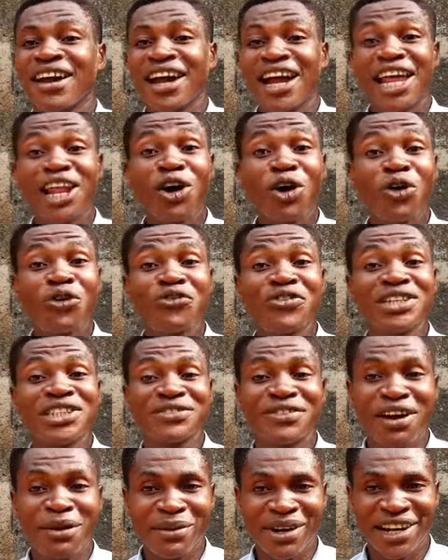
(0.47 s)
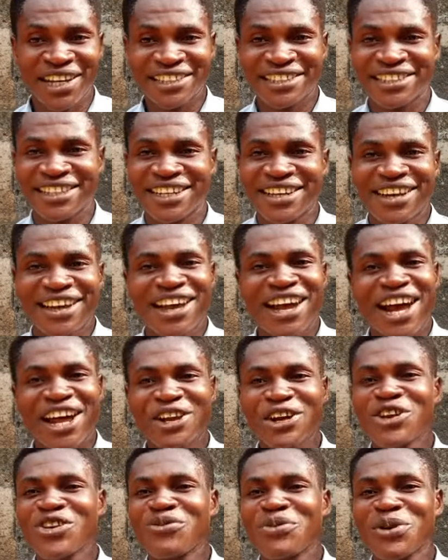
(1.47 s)
Hello, fish farmers. I
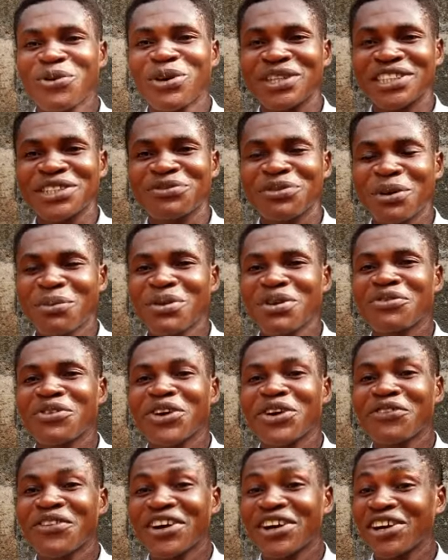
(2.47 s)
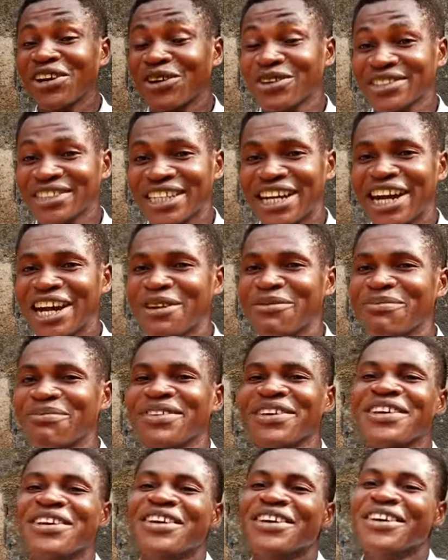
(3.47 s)
know you've been waiting for me for a very long time.
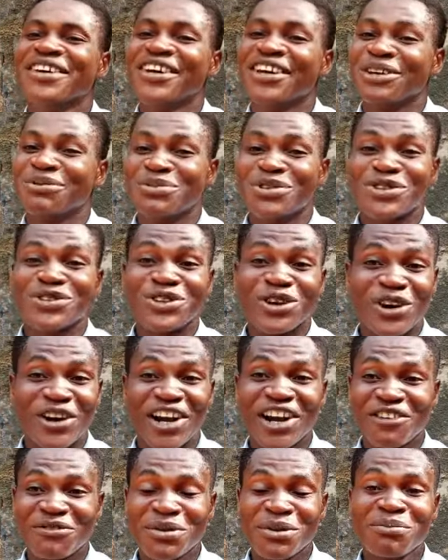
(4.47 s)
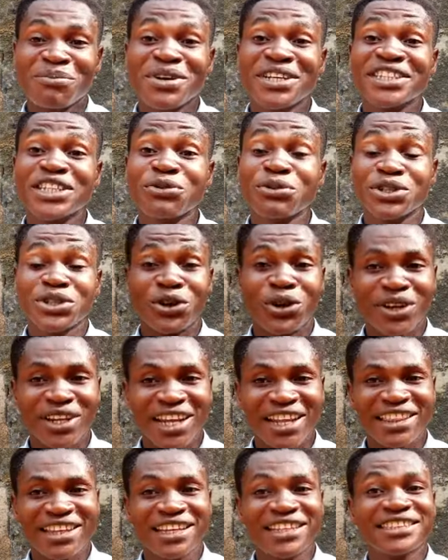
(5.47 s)
I'm so sorry, I've been busy with
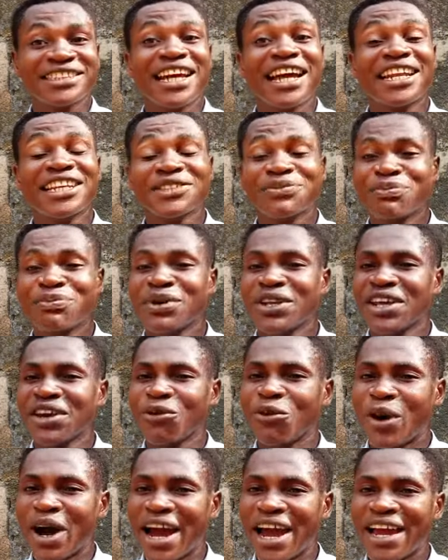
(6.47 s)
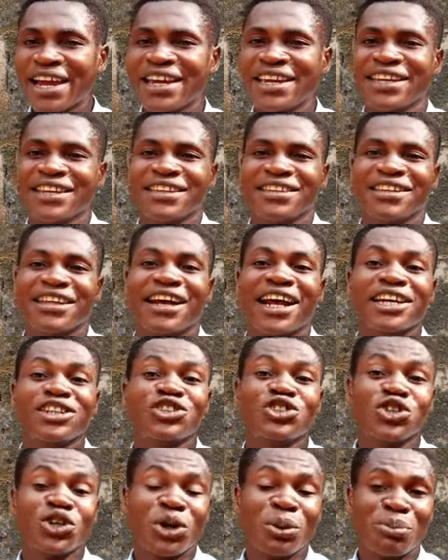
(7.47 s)
other things and it's been a while that I
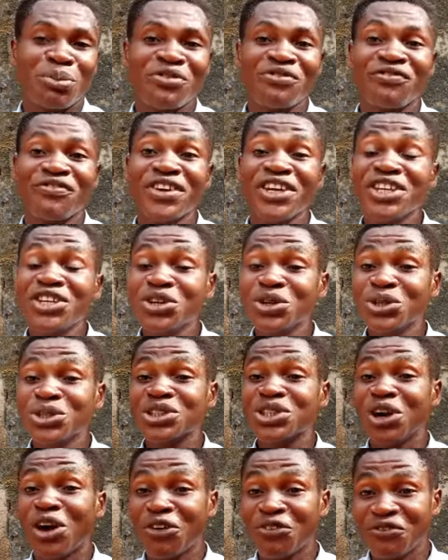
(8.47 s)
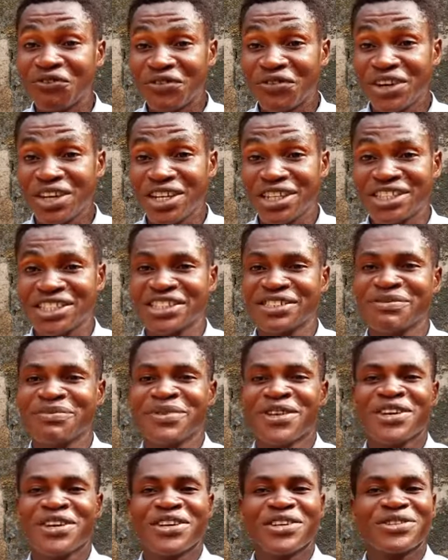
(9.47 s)
drop videos on fish.
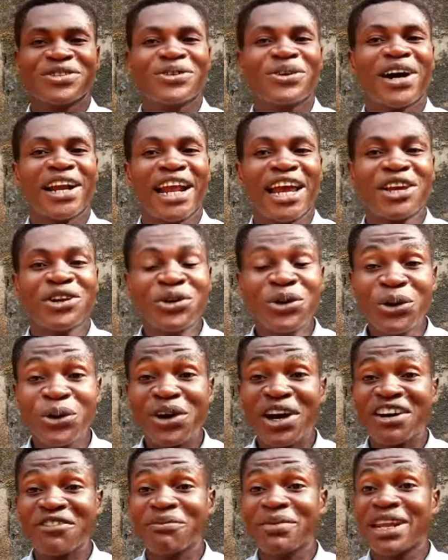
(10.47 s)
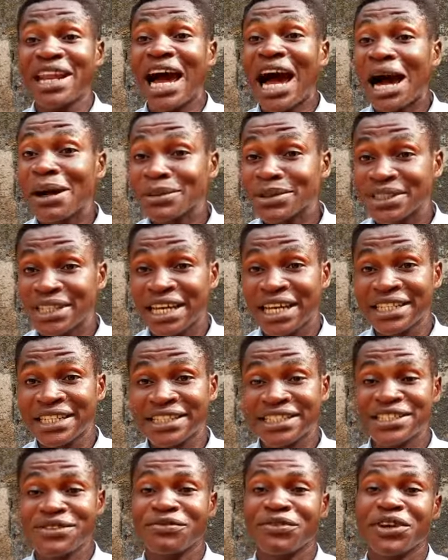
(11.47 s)
So, and I know I've been
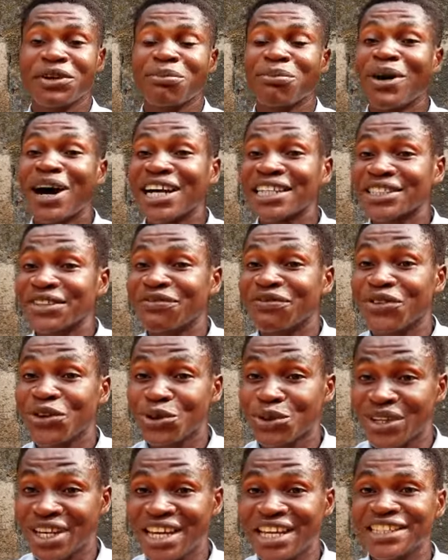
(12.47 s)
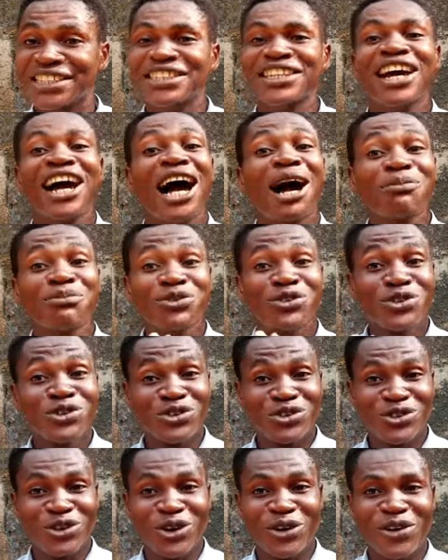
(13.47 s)
absent for the past few days. I'm so
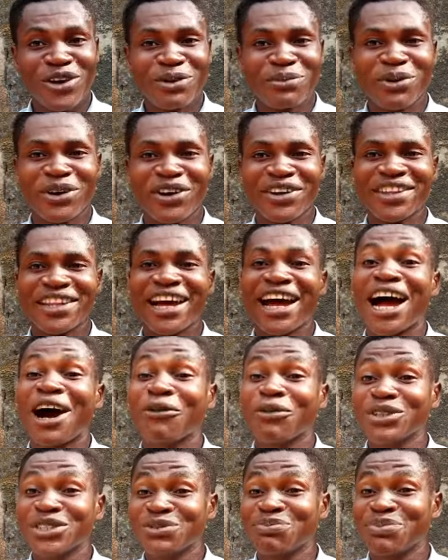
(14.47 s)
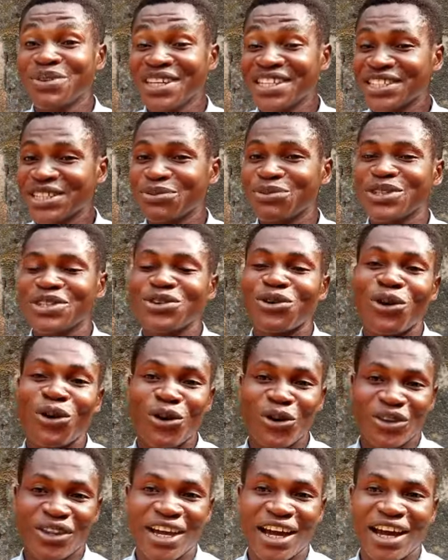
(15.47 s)
sorry about that. I was busy with
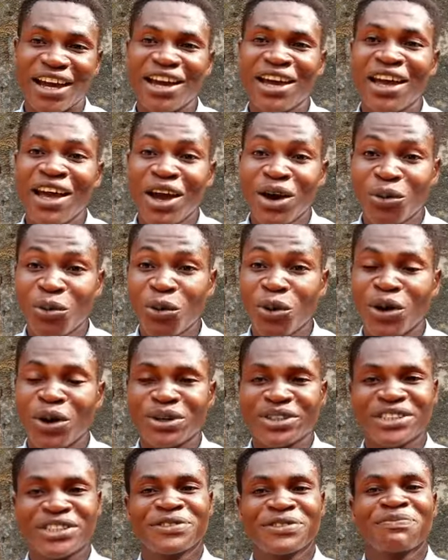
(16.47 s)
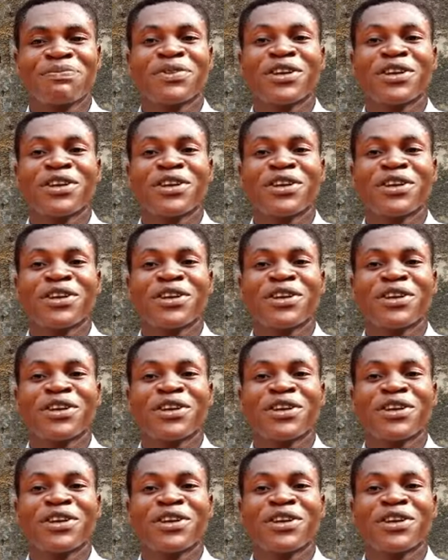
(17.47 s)
other works.